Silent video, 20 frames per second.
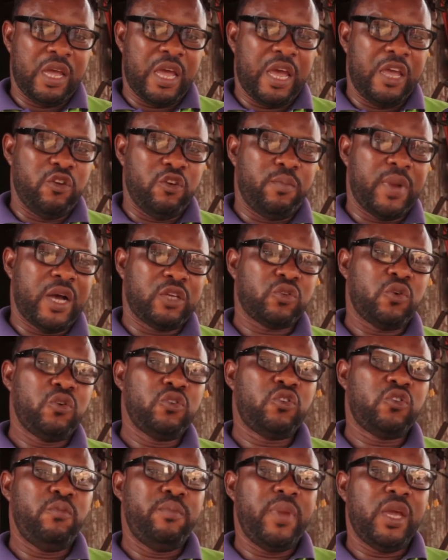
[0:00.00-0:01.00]
And you must
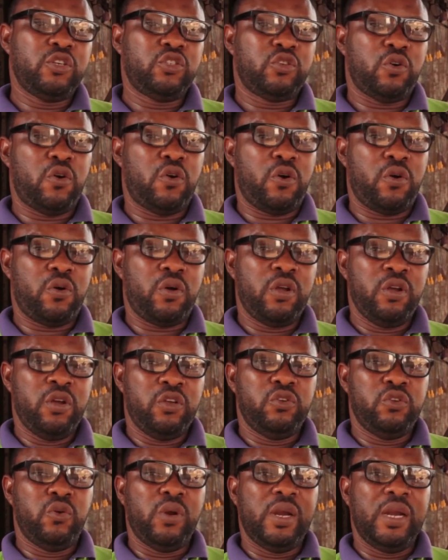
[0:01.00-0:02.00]
also make sure
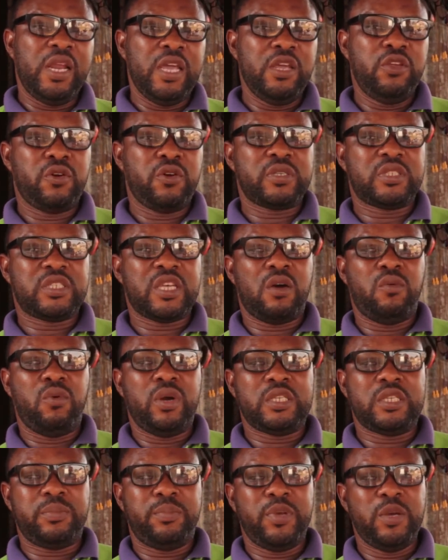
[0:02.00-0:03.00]
you link yourself
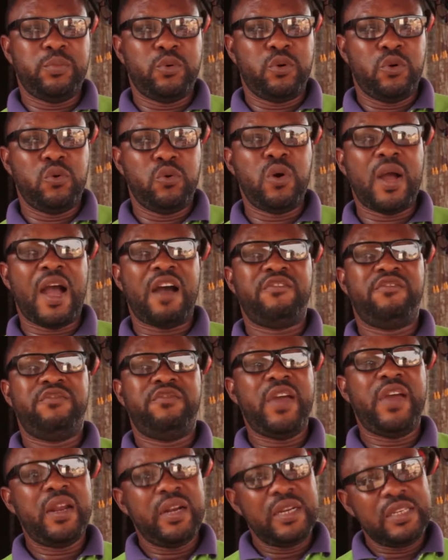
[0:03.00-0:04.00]
with people who have
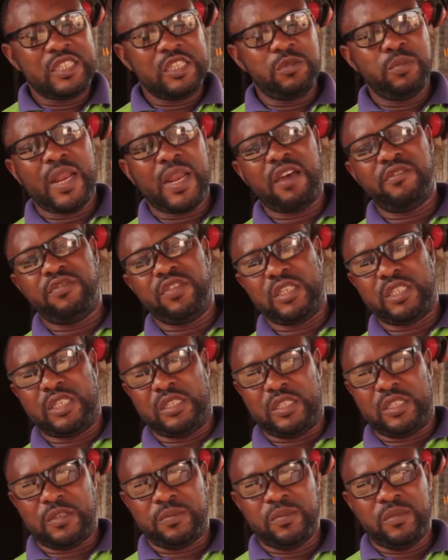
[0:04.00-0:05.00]
very similar
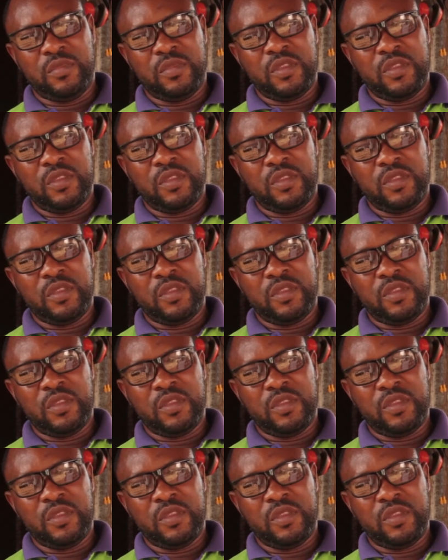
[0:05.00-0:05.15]
visions